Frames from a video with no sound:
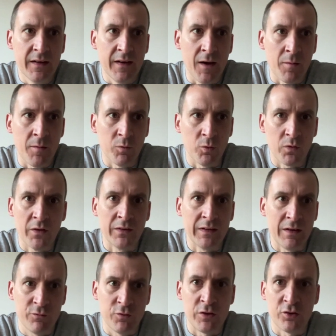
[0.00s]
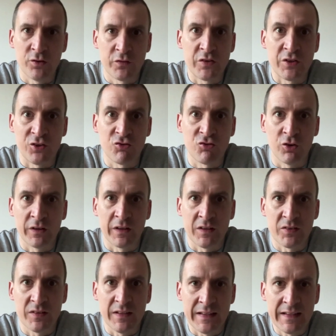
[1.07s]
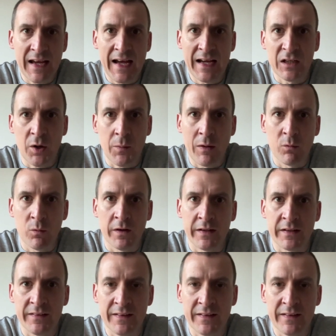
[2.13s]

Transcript: although left foot is obviously his strongest, he can go out wide.